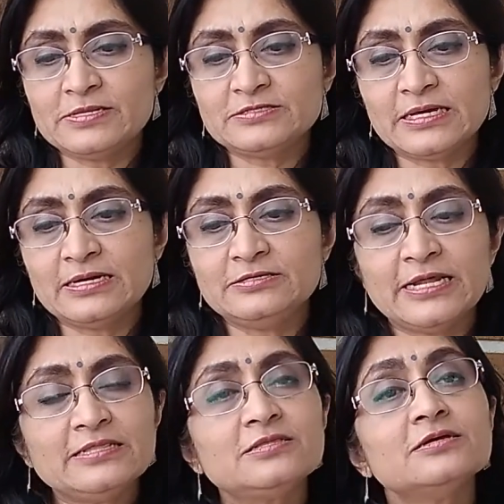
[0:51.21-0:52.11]
cell
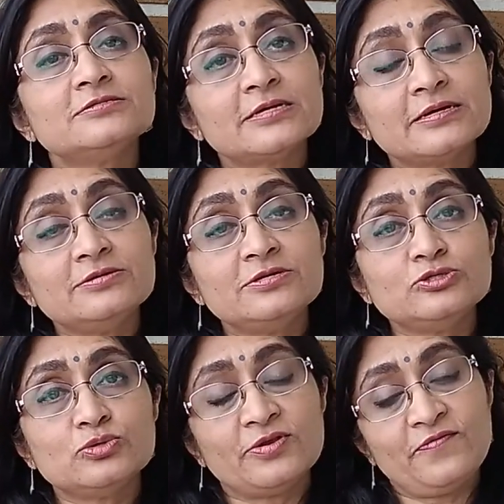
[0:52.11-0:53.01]
death secondary
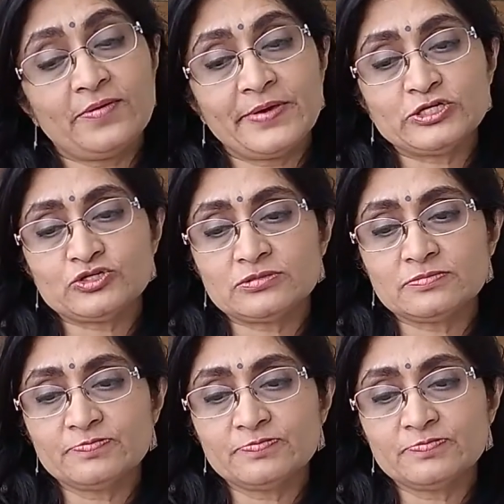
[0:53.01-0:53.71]
to inflammation.